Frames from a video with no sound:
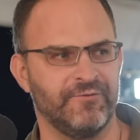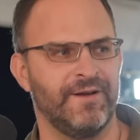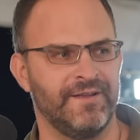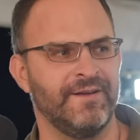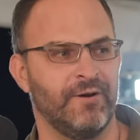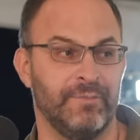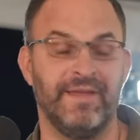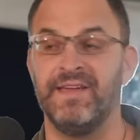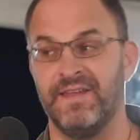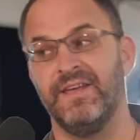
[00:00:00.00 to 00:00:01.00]
Israeli or
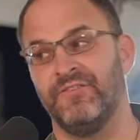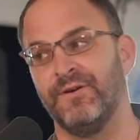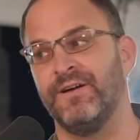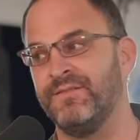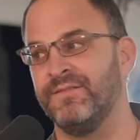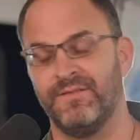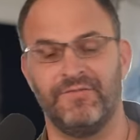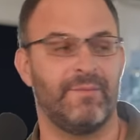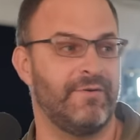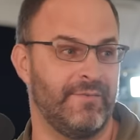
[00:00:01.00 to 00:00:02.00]
being
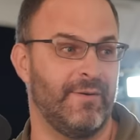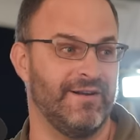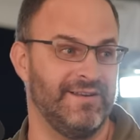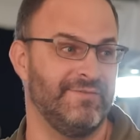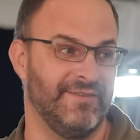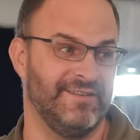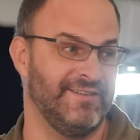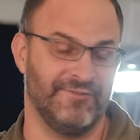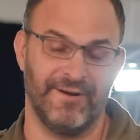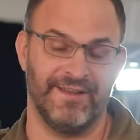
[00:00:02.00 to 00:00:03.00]
in
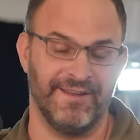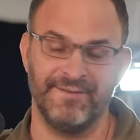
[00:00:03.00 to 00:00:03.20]
Israel.